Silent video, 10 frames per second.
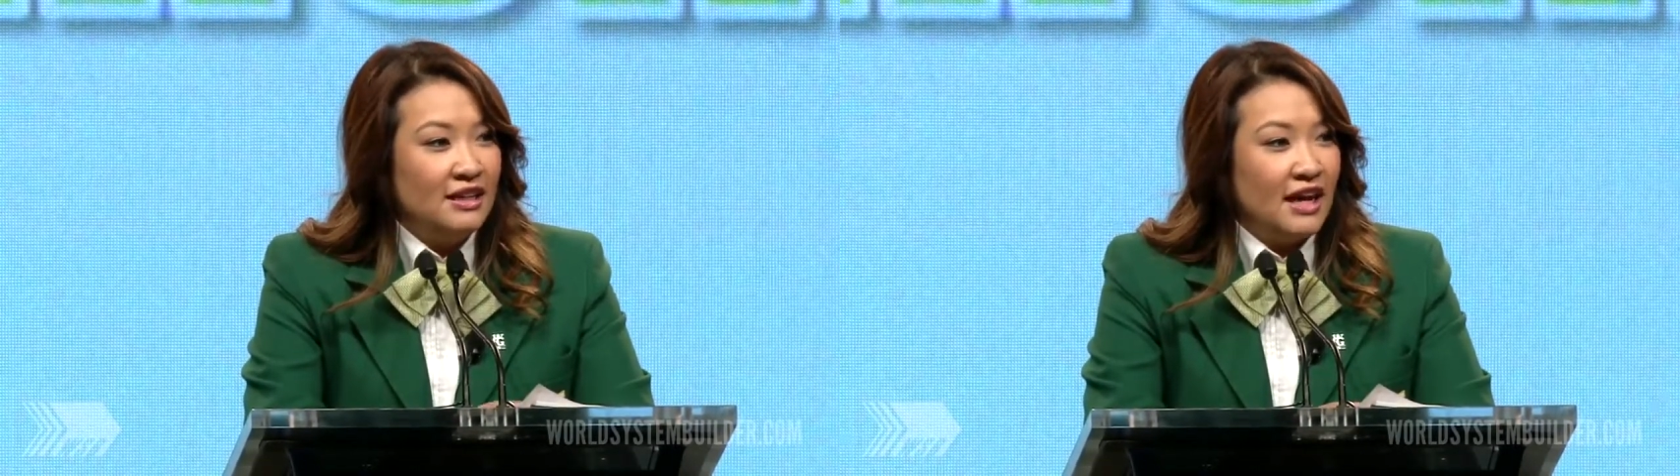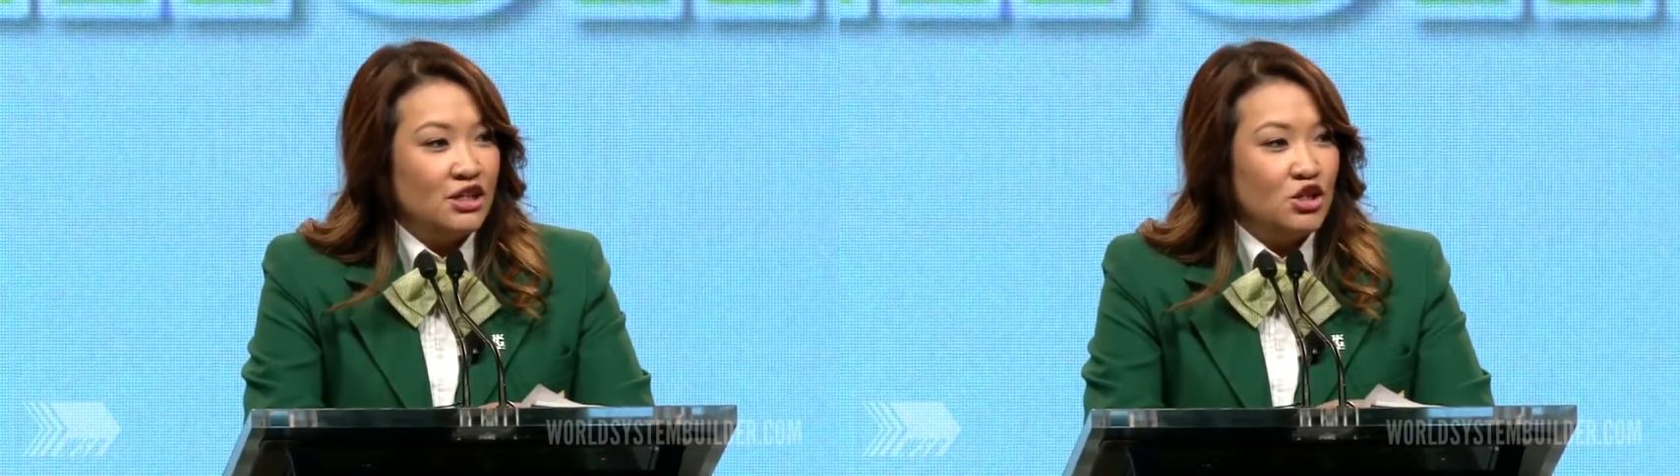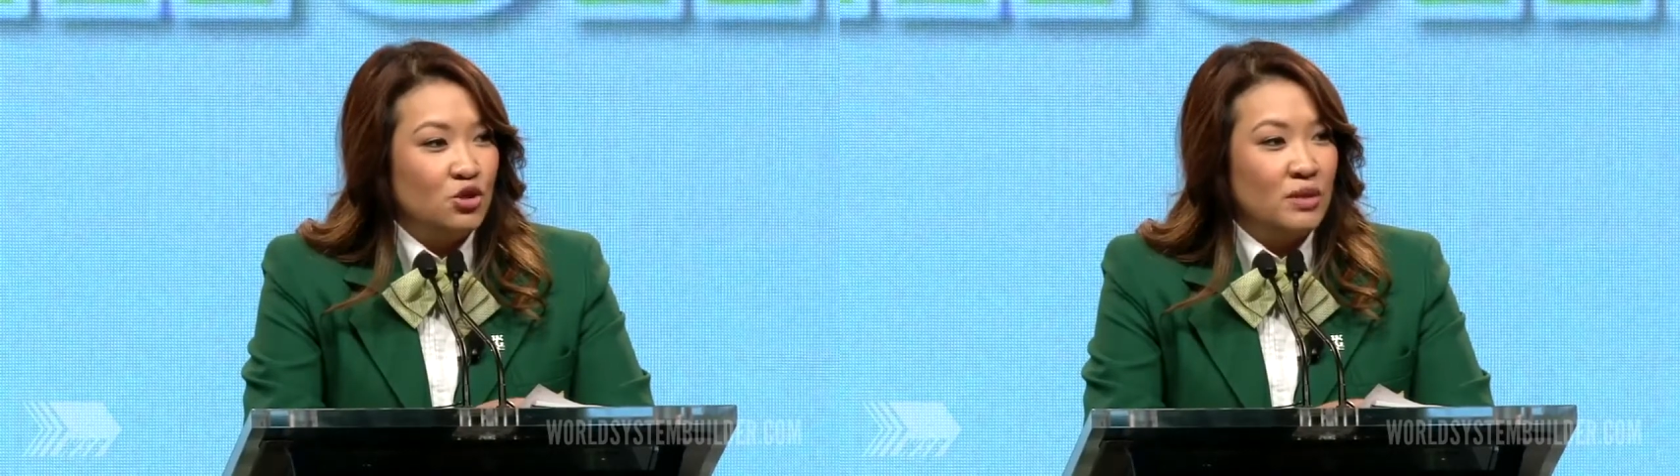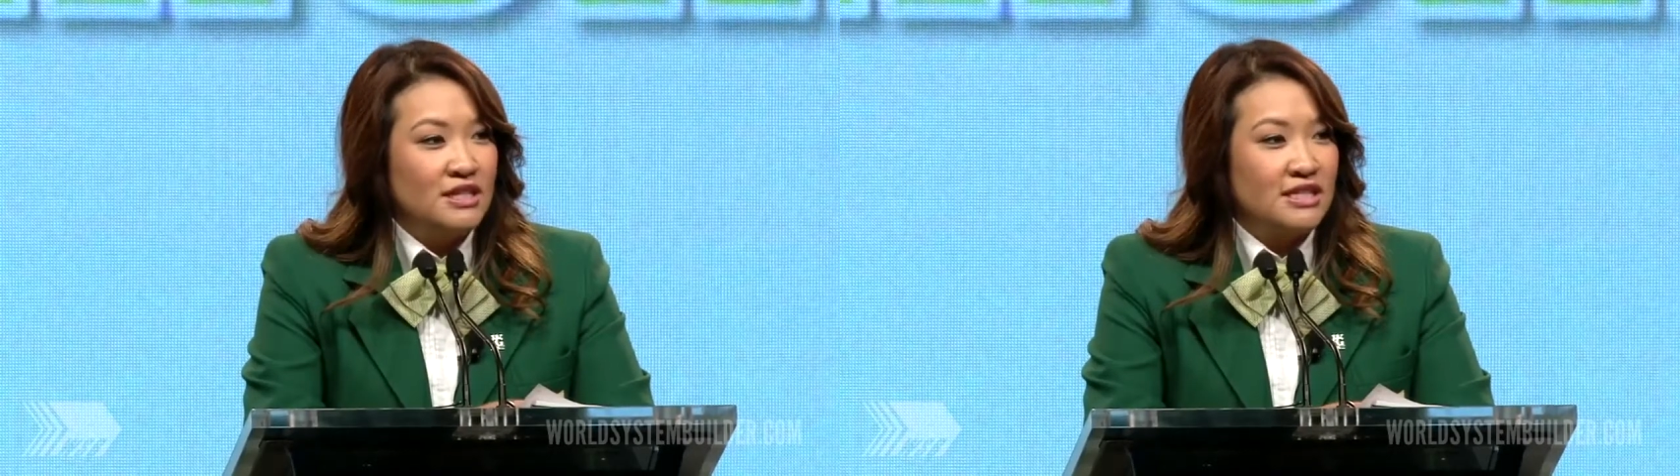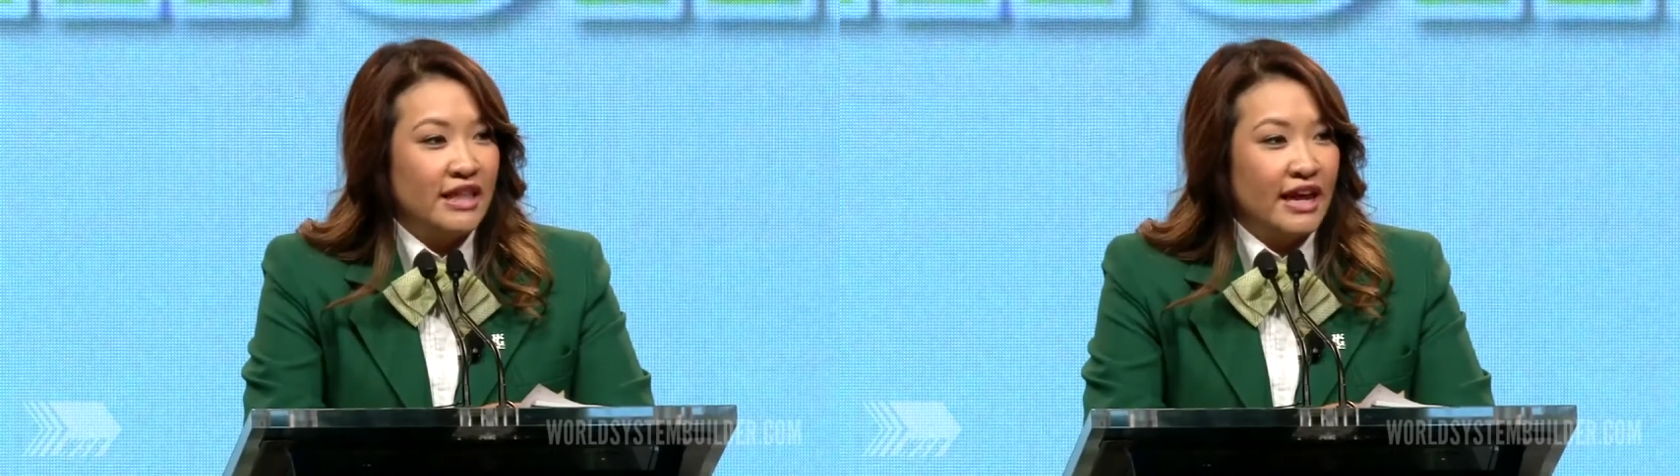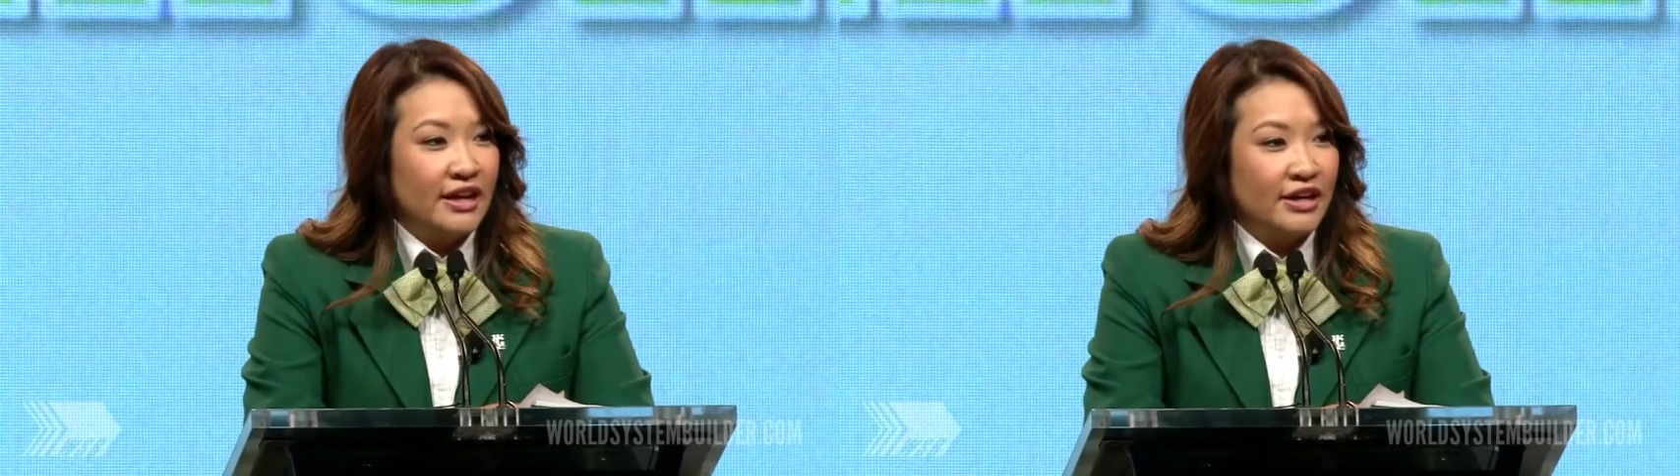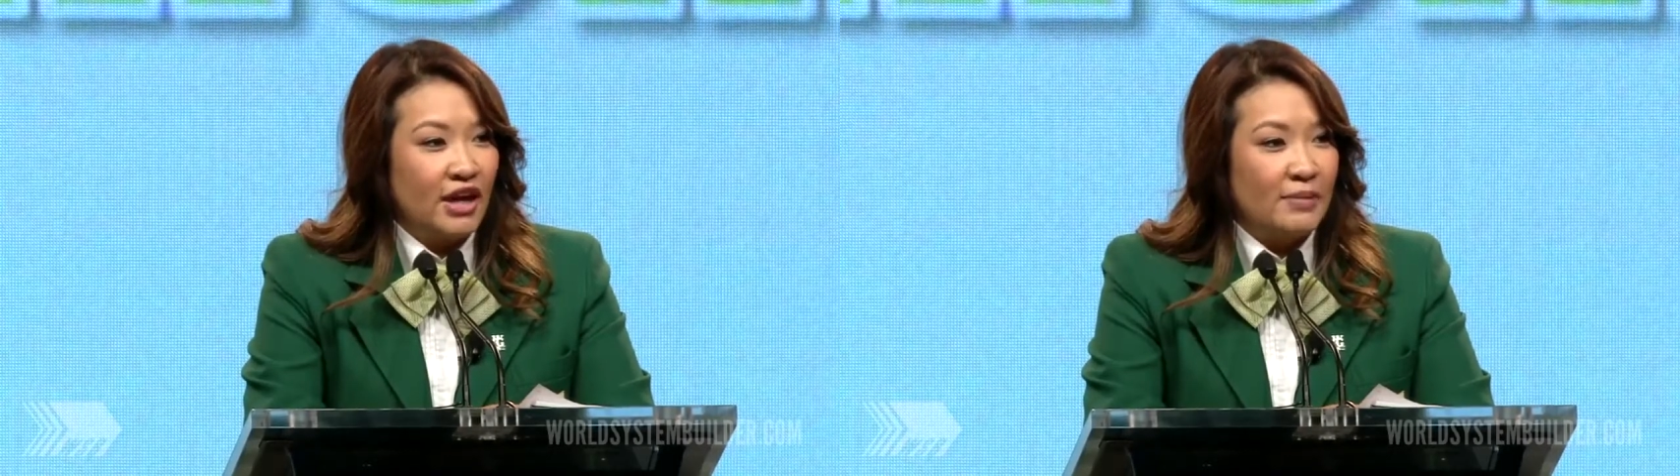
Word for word: And two months later,